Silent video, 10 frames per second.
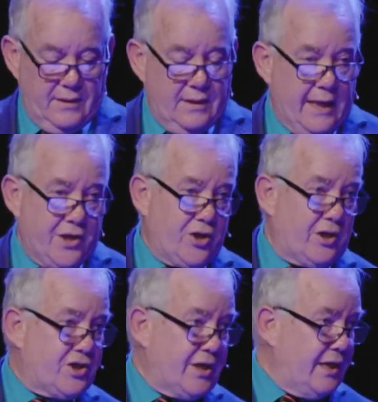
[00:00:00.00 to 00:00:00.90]
As you can
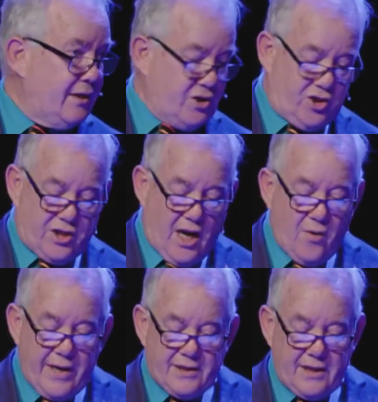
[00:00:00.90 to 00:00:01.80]
see, this is
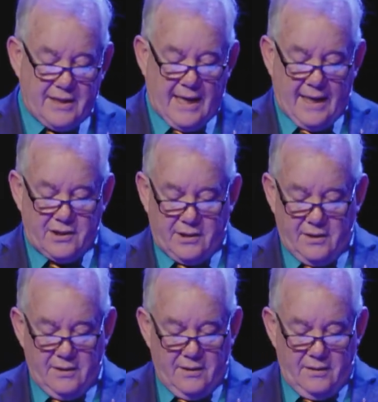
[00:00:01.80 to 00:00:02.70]
no easy task,
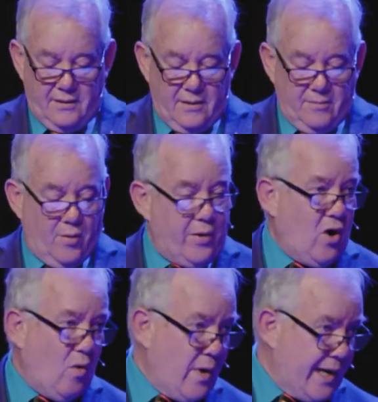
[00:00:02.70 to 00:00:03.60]
but we're
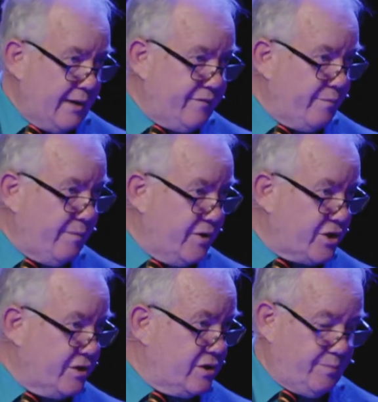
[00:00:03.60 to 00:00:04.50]
not waiting for
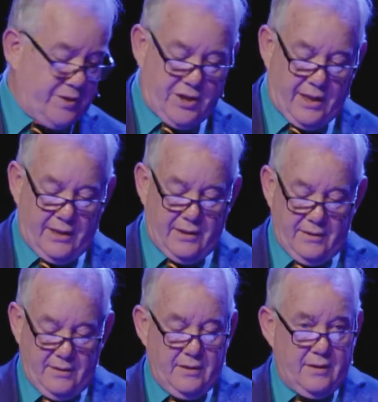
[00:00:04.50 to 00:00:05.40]
permission to proceed.
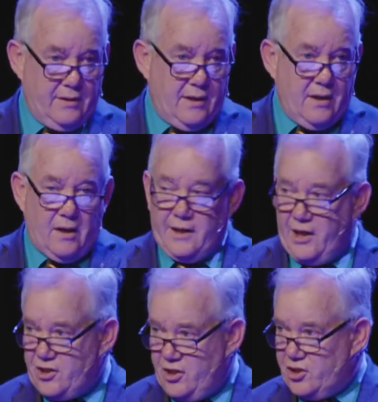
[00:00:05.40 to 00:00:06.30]
I
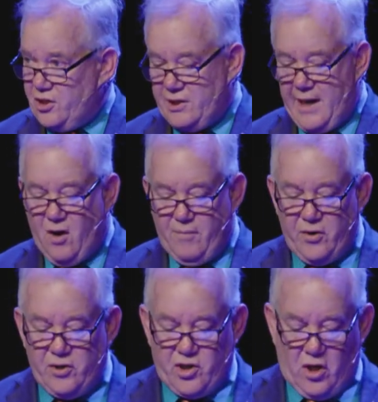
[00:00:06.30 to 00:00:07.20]
guess this is our
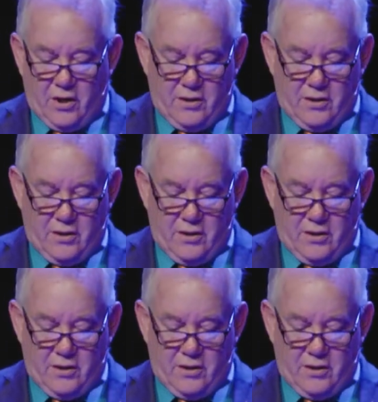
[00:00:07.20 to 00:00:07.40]
moonshot.